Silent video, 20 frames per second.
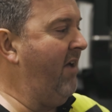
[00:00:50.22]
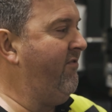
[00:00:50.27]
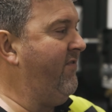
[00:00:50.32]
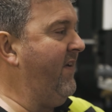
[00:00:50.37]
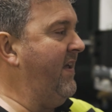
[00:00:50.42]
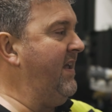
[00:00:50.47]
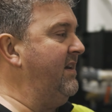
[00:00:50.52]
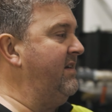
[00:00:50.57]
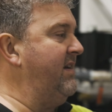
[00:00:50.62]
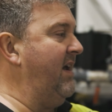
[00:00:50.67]

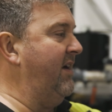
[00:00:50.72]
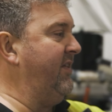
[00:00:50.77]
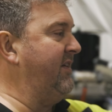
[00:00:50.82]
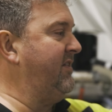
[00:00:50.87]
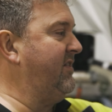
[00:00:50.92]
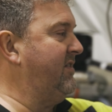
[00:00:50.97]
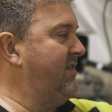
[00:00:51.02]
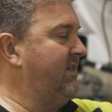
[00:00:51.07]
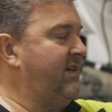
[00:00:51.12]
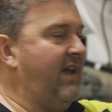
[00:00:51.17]
feed. Now
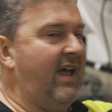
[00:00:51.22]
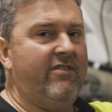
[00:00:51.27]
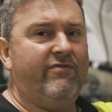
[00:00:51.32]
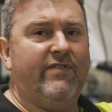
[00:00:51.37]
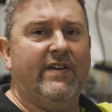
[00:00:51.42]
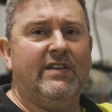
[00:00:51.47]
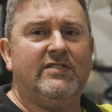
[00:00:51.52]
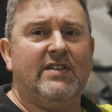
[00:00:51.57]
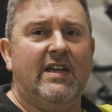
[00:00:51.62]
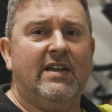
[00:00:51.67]
this is an air
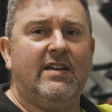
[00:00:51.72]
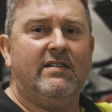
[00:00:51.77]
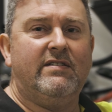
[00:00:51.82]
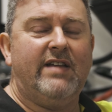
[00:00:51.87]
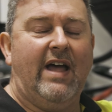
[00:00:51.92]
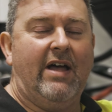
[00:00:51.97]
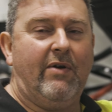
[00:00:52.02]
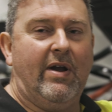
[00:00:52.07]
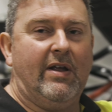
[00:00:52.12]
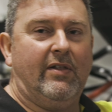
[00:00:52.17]
feed taken
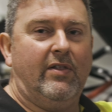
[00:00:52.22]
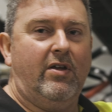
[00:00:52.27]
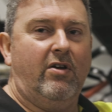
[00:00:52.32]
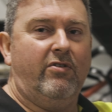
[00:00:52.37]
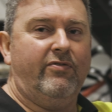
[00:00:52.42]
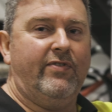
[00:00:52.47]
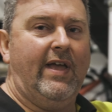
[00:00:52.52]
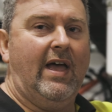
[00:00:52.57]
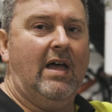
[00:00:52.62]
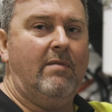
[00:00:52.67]
directly
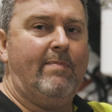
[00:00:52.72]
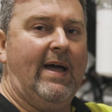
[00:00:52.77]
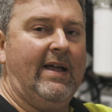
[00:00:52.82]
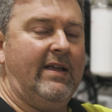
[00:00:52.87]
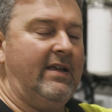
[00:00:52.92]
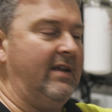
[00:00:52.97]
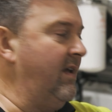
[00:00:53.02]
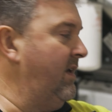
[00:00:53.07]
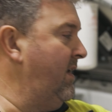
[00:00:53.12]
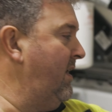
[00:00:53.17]
off the air
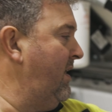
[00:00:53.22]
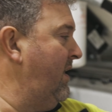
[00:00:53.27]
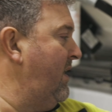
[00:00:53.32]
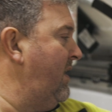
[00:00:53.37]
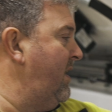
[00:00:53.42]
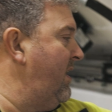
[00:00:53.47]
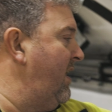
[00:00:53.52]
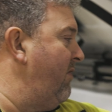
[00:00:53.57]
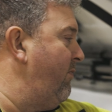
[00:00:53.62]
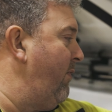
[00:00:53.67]
bank.
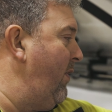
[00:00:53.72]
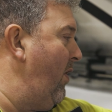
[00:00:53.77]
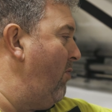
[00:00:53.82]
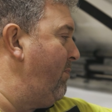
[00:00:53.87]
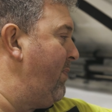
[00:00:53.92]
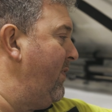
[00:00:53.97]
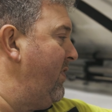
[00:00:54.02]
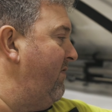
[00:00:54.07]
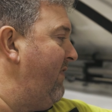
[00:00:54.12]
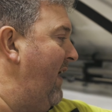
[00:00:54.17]
If we
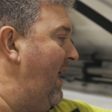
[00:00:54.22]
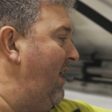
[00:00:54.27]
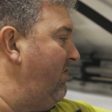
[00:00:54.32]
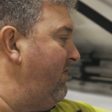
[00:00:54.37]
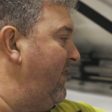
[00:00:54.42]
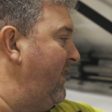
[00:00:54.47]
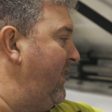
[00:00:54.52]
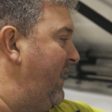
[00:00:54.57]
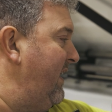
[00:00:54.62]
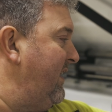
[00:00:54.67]
open the valve
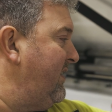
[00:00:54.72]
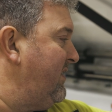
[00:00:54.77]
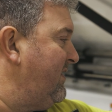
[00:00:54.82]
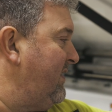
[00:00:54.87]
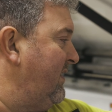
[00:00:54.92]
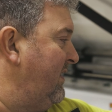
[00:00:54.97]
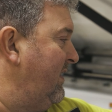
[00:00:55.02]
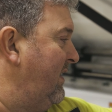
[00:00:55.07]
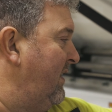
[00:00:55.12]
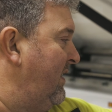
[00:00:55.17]
of
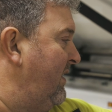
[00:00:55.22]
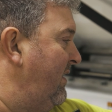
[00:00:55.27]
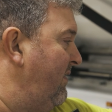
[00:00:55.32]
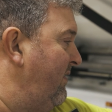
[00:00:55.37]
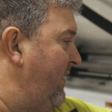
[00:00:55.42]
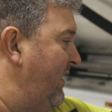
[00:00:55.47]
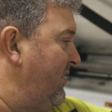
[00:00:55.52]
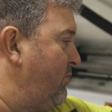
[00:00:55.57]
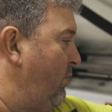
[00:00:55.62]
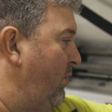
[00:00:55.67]
this,
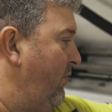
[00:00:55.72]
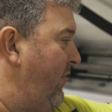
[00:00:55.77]
this will